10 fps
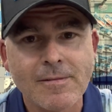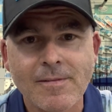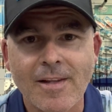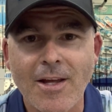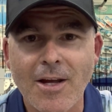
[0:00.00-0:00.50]

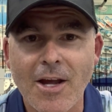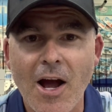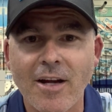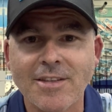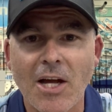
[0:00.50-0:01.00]
there you
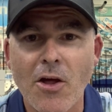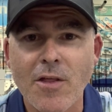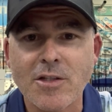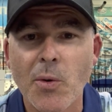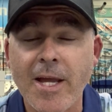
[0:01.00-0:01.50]
go. So
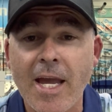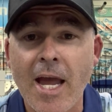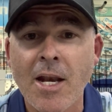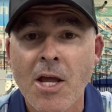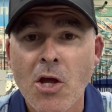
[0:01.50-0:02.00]
this
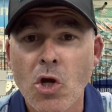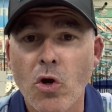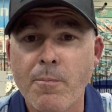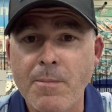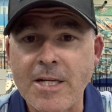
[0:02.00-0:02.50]
weekend,
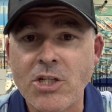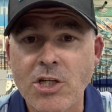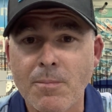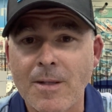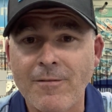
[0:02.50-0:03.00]
got a big
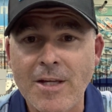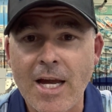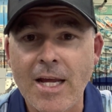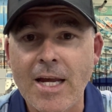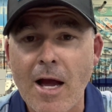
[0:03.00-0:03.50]
shipment of
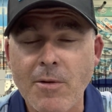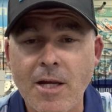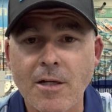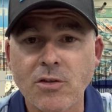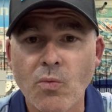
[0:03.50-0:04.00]
Yeti coming
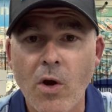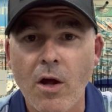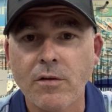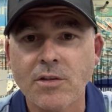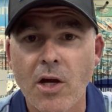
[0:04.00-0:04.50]
in as
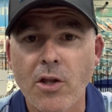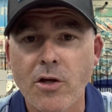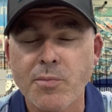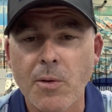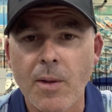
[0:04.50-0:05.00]
well. So
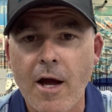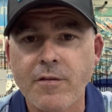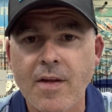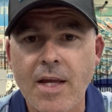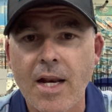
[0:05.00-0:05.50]
those people
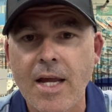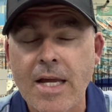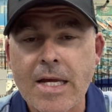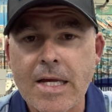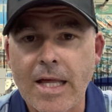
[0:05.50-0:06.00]
after
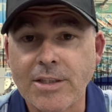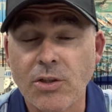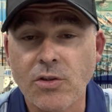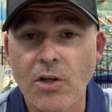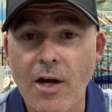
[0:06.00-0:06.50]
Yeti, that
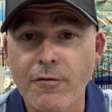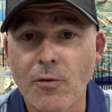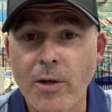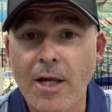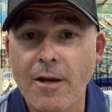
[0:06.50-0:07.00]
should turn up for
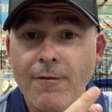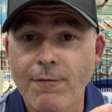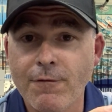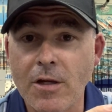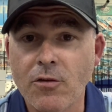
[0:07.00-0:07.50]
the weekend.
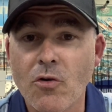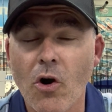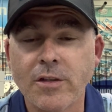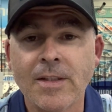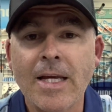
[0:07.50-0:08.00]
Fingers
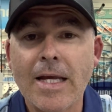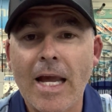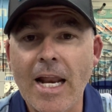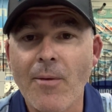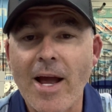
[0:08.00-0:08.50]
crossed.
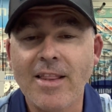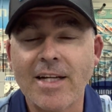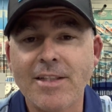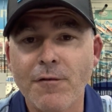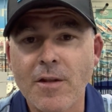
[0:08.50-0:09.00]
Anyway,
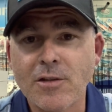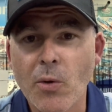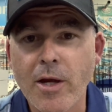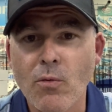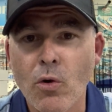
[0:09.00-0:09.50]
that's it for this
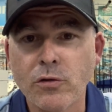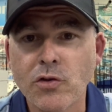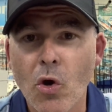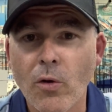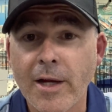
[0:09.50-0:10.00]
week. We'll
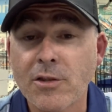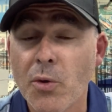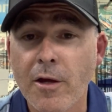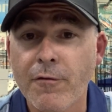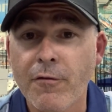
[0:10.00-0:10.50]
talk next
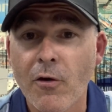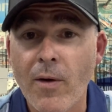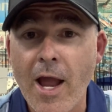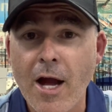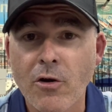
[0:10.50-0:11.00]
week
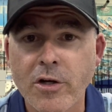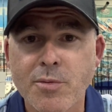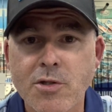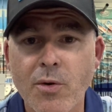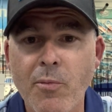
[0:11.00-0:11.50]
for our
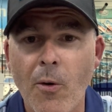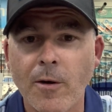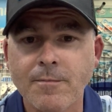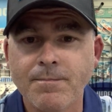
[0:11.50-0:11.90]
Christmas report.